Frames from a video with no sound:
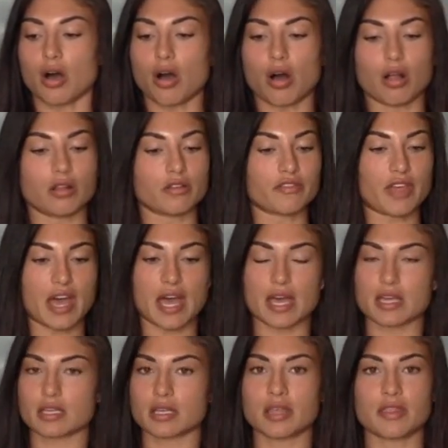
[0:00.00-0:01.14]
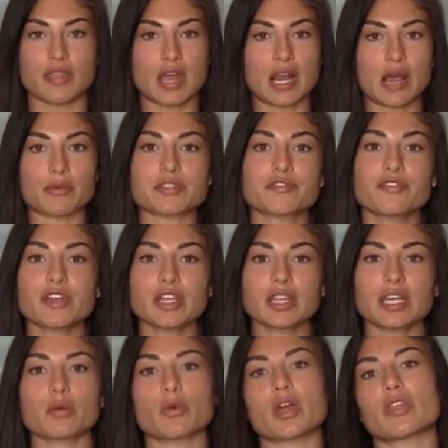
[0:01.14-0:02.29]
all of that I was
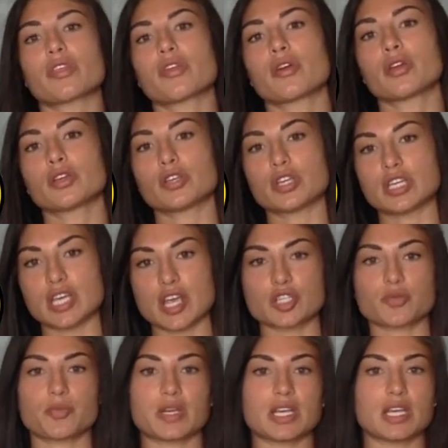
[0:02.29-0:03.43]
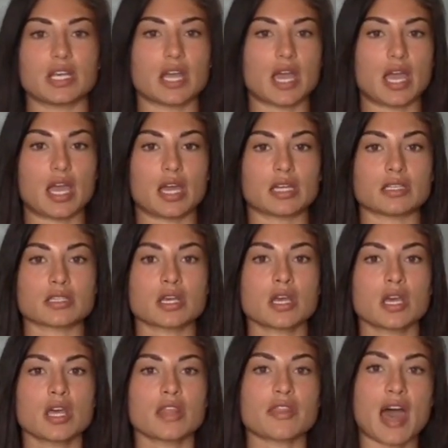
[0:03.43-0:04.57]
feeling with EHP and
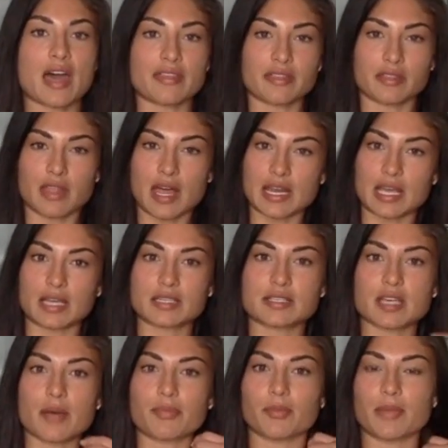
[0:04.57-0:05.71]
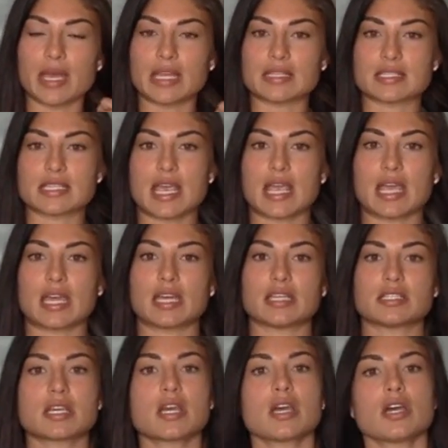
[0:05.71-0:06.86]
the athletic supplements
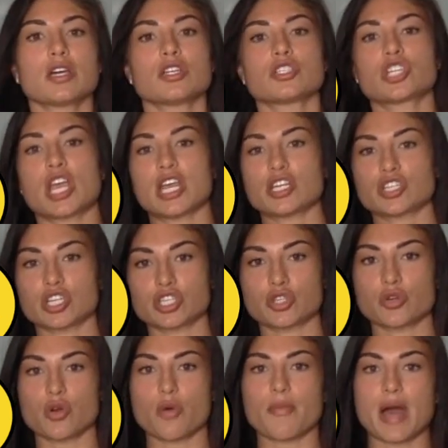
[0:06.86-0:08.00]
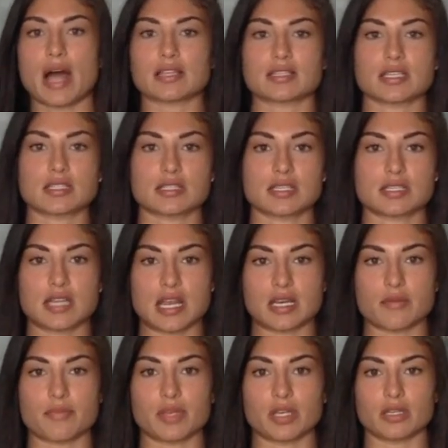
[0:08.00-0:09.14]
and changing to a balance and
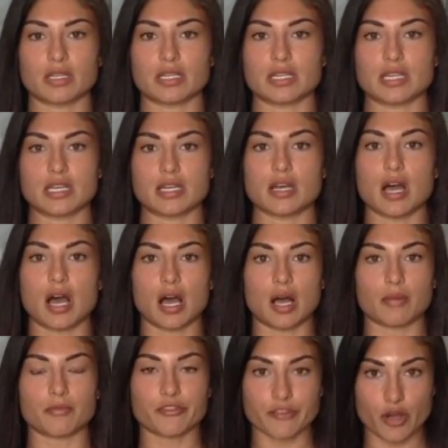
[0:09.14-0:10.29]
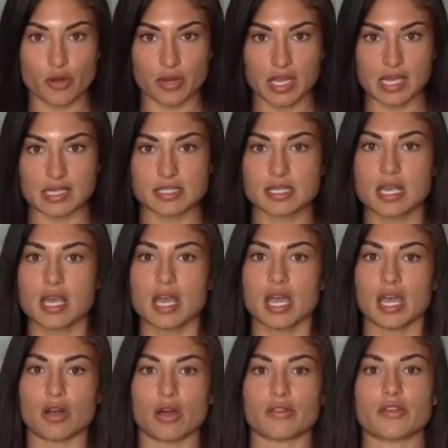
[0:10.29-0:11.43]
sustainability focus
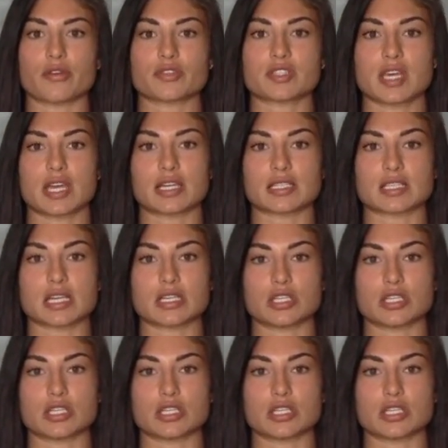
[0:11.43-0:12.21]
and all those things,